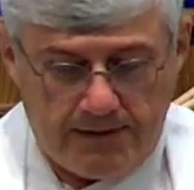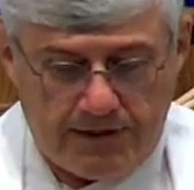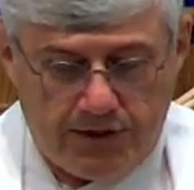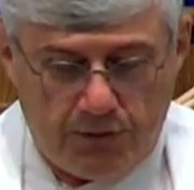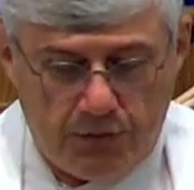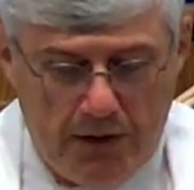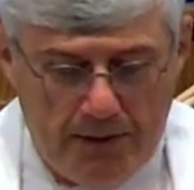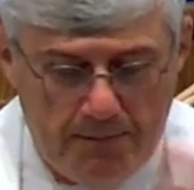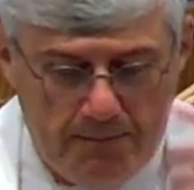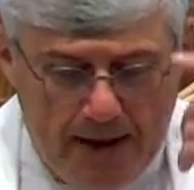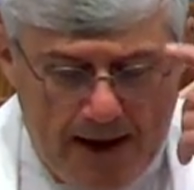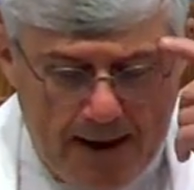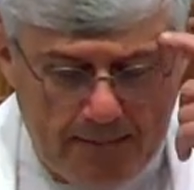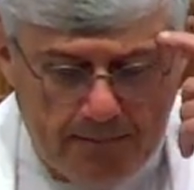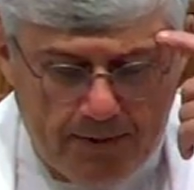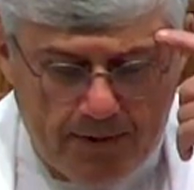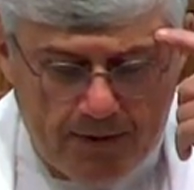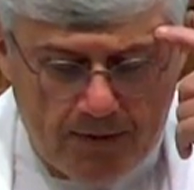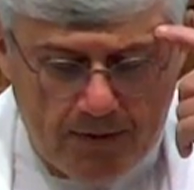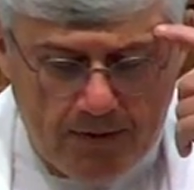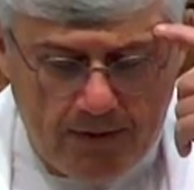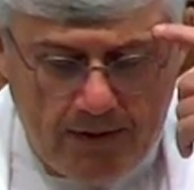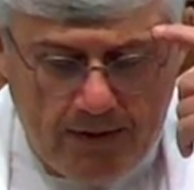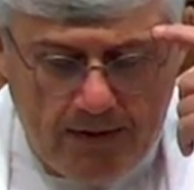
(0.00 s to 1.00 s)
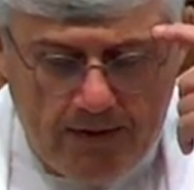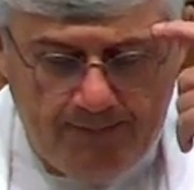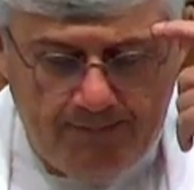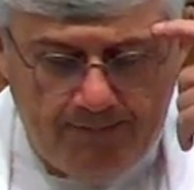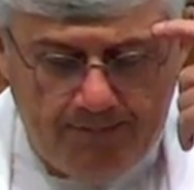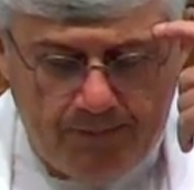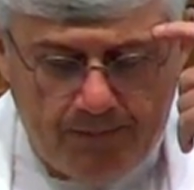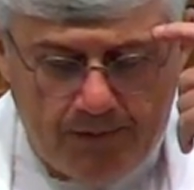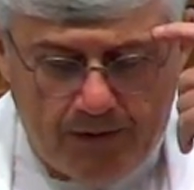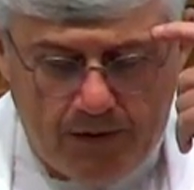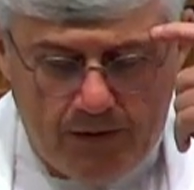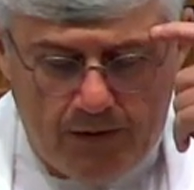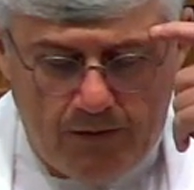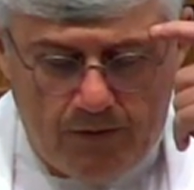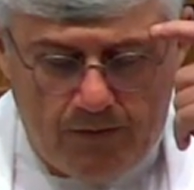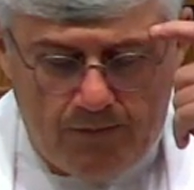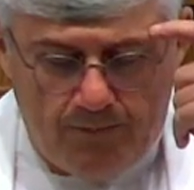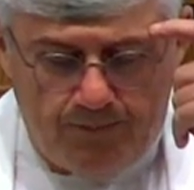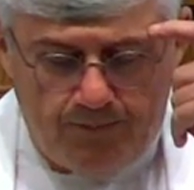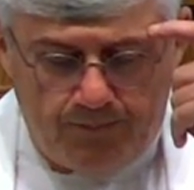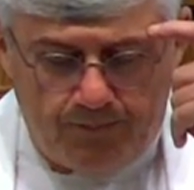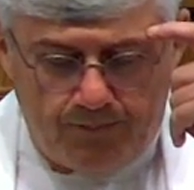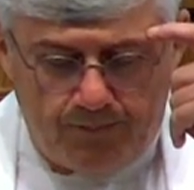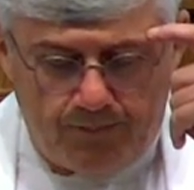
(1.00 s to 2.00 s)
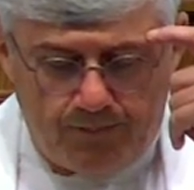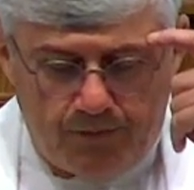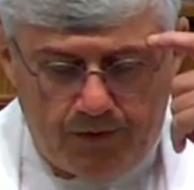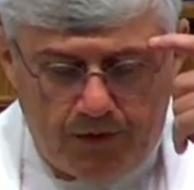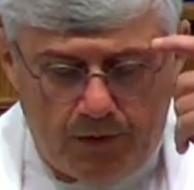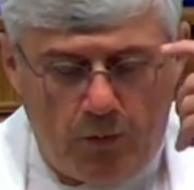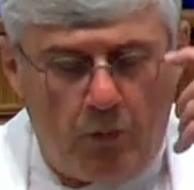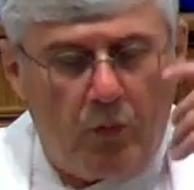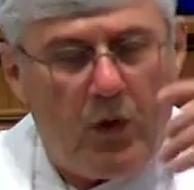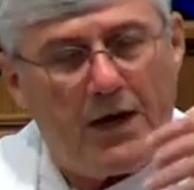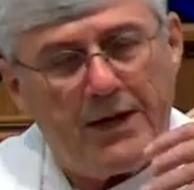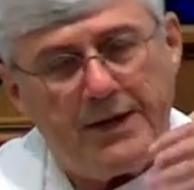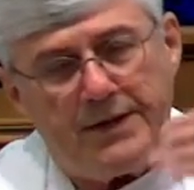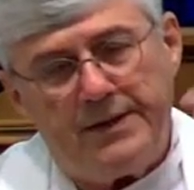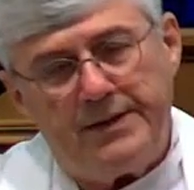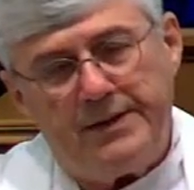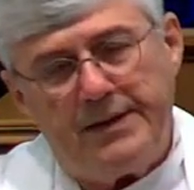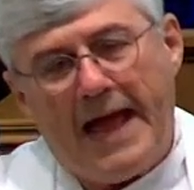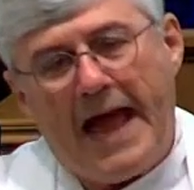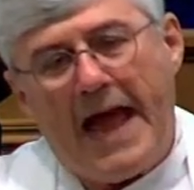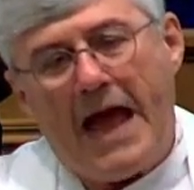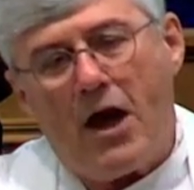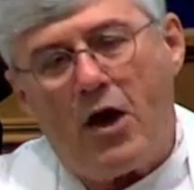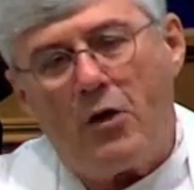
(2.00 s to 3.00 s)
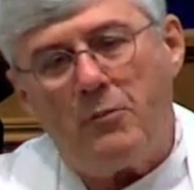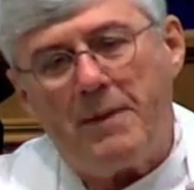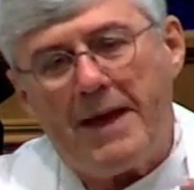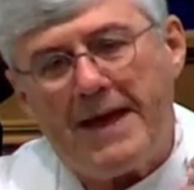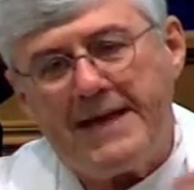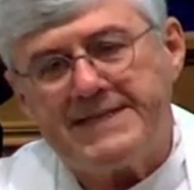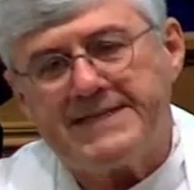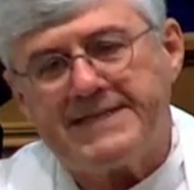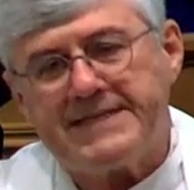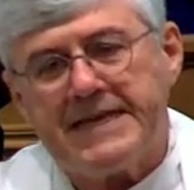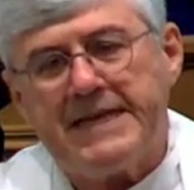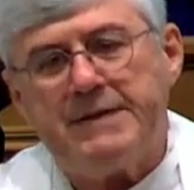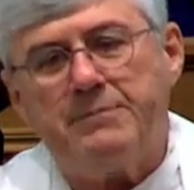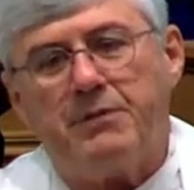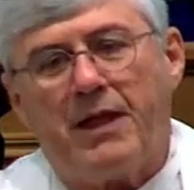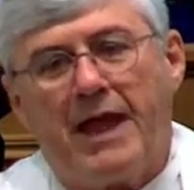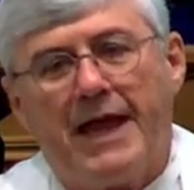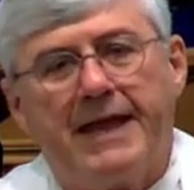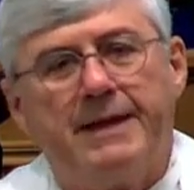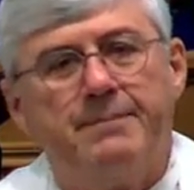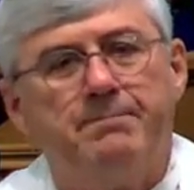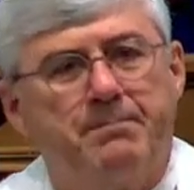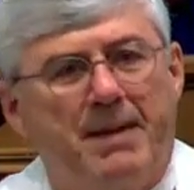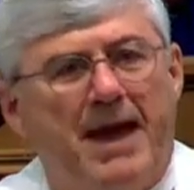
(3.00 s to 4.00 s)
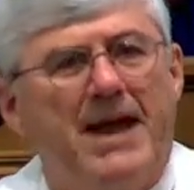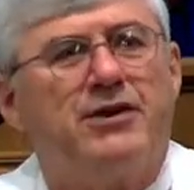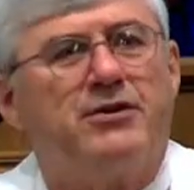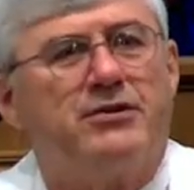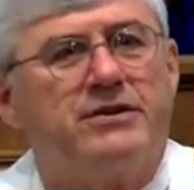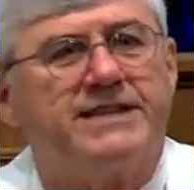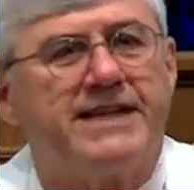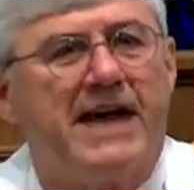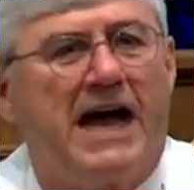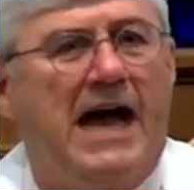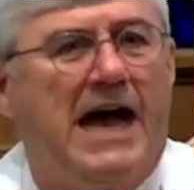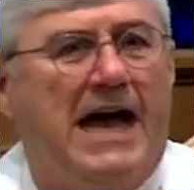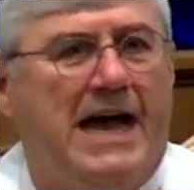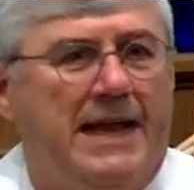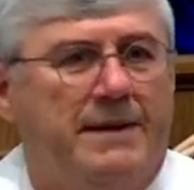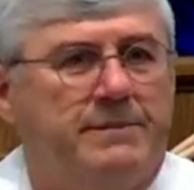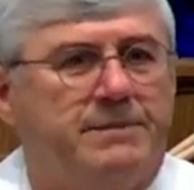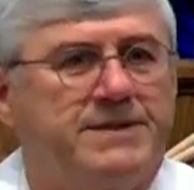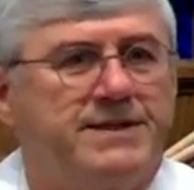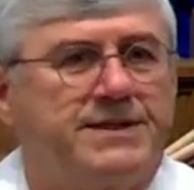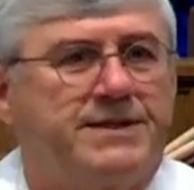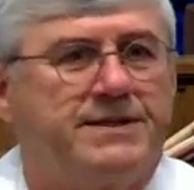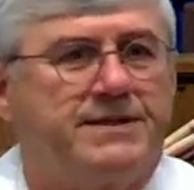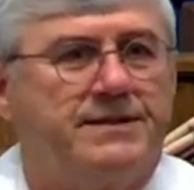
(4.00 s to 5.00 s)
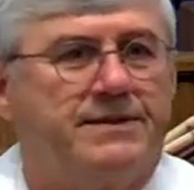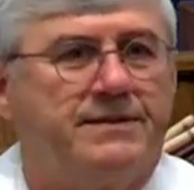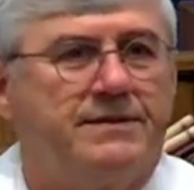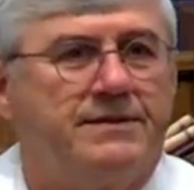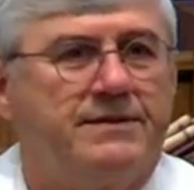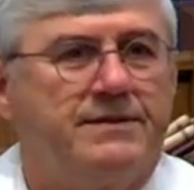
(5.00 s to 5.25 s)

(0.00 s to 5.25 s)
To remember what now may seem like better times